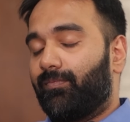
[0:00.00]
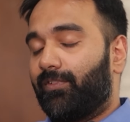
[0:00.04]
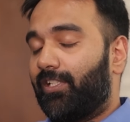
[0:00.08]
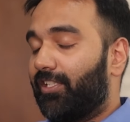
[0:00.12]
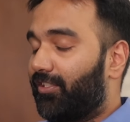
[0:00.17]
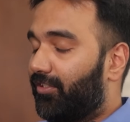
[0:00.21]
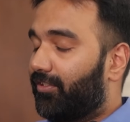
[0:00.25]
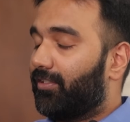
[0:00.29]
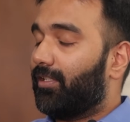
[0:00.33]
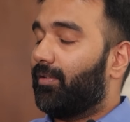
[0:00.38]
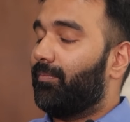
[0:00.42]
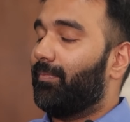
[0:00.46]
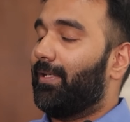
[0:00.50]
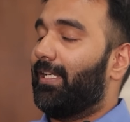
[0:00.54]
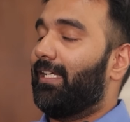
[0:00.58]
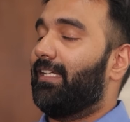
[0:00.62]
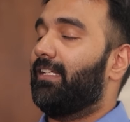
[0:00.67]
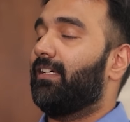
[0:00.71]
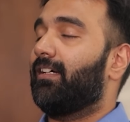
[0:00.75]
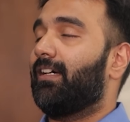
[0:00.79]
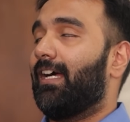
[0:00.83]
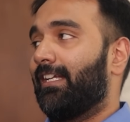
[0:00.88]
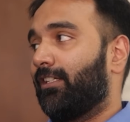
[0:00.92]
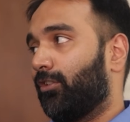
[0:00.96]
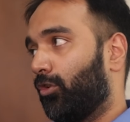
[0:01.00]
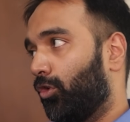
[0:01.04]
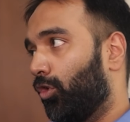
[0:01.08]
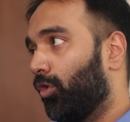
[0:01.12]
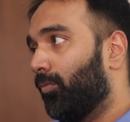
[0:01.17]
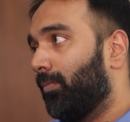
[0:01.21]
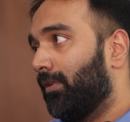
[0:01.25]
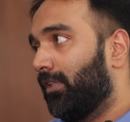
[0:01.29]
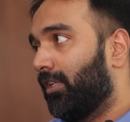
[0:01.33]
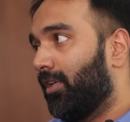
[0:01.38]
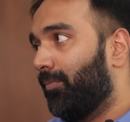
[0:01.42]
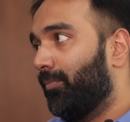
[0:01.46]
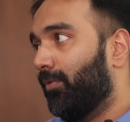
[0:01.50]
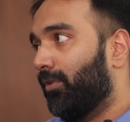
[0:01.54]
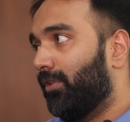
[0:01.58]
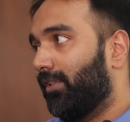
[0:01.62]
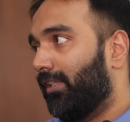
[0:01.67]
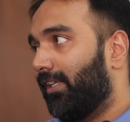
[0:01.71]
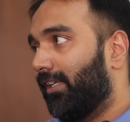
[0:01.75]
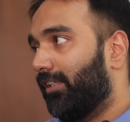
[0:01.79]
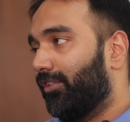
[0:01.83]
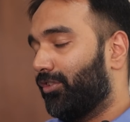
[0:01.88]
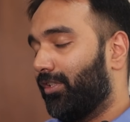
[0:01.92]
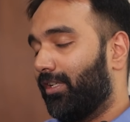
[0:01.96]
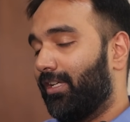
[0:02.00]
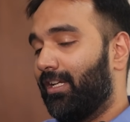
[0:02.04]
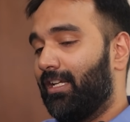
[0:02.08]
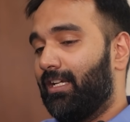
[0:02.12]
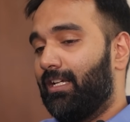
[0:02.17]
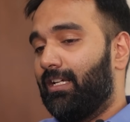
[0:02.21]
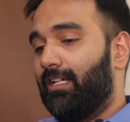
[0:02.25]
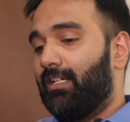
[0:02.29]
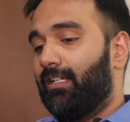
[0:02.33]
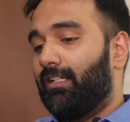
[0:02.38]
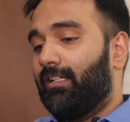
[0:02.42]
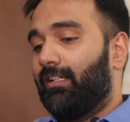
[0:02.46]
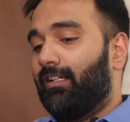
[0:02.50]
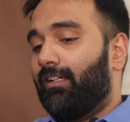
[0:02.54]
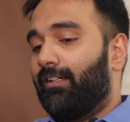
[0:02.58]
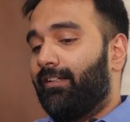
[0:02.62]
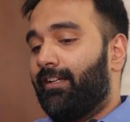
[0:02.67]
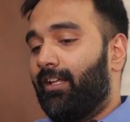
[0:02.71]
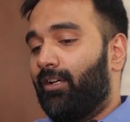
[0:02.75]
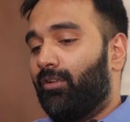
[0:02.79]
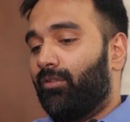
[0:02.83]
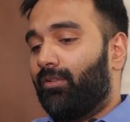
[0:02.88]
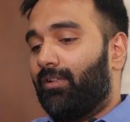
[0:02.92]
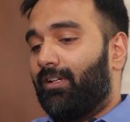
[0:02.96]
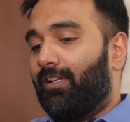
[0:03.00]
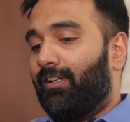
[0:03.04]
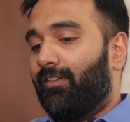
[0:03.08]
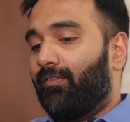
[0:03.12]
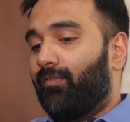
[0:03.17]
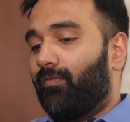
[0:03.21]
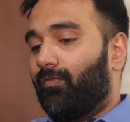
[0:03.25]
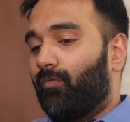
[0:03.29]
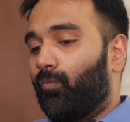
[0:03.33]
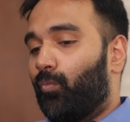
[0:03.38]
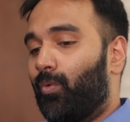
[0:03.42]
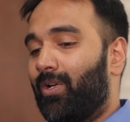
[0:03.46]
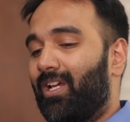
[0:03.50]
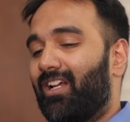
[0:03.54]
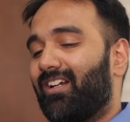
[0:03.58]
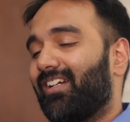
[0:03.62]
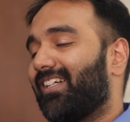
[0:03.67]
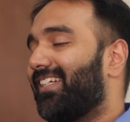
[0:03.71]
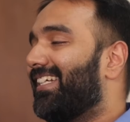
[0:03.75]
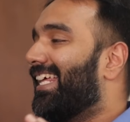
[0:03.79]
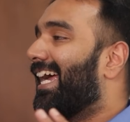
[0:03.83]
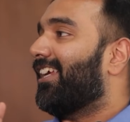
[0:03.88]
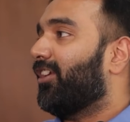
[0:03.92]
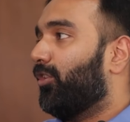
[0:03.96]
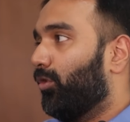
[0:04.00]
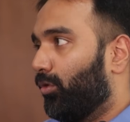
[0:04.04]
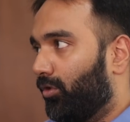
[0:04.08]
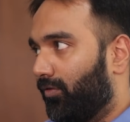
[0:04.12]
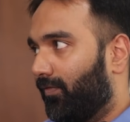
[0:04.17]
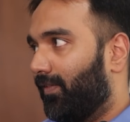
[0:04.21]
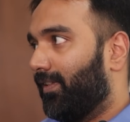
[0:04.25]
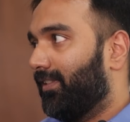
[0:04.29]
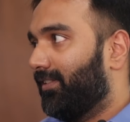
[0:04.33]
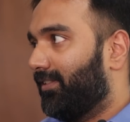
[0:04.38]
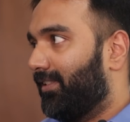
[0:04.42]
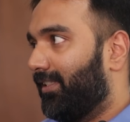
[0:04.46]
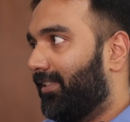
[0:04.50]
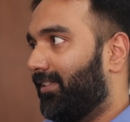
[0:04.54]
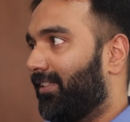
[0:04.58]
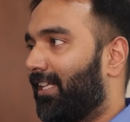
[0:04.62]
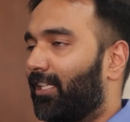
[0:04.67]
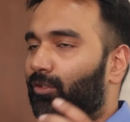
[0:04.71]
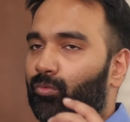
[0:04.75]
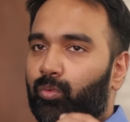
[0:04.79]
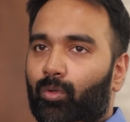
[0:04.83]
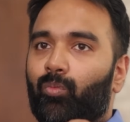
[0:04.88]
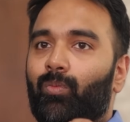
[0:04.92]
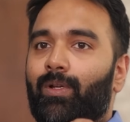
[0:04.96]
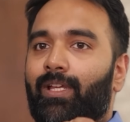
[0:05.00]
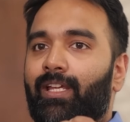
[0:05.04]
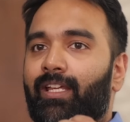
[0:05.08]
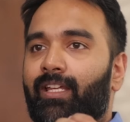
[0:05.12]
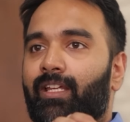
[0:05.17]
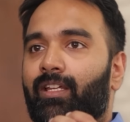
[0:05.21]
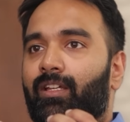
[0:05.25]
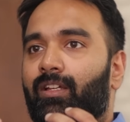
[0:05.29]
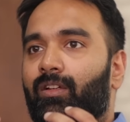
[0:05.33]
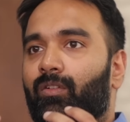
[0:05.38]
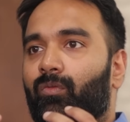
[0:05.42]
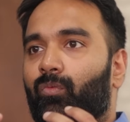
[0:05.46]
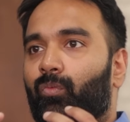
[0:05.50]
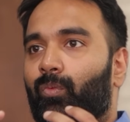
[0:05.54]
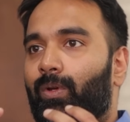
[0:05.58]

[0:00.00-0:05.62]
digital media and global communication. Now, we are a tech university. That's what we